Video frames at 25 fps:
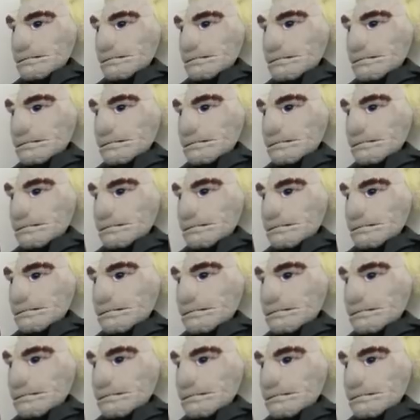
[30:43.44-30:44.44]

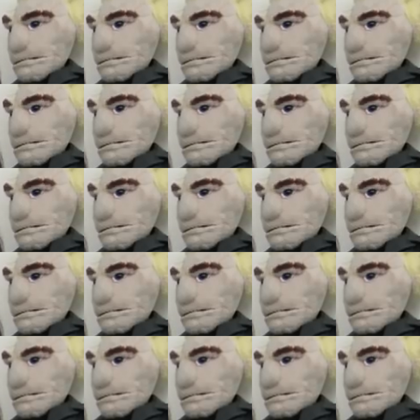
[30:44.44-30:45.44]

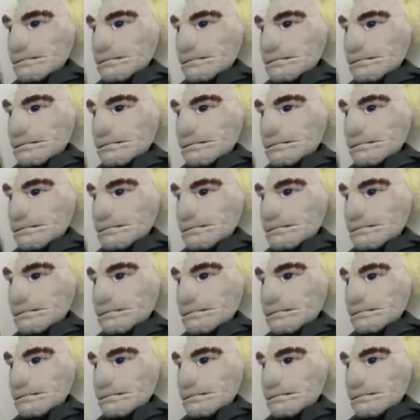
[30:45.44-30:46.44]

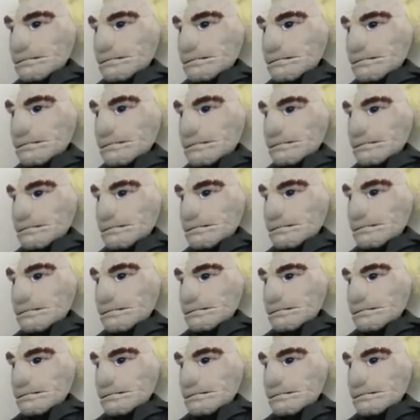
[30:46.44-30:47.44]

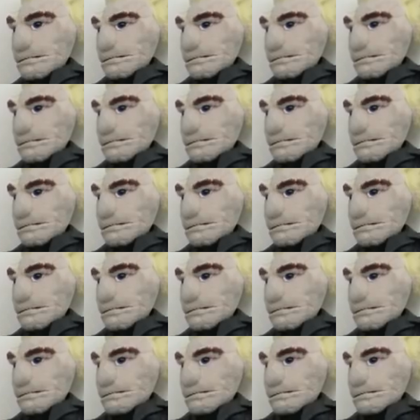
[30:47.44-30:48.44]

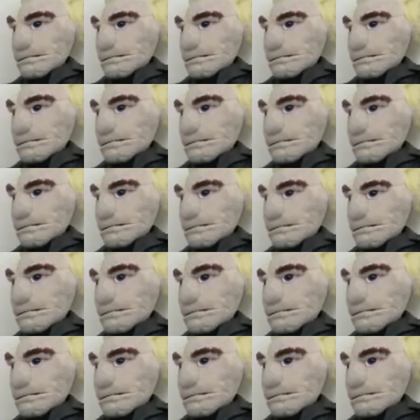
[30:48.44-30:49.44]

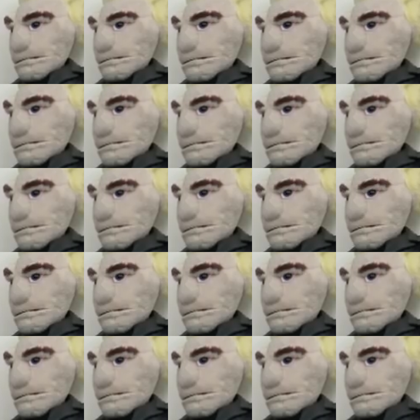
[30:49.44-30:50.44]

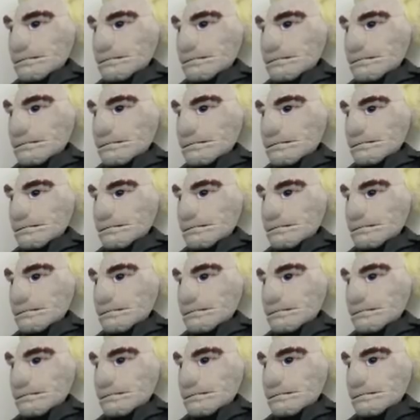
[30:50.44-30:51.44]
(silent)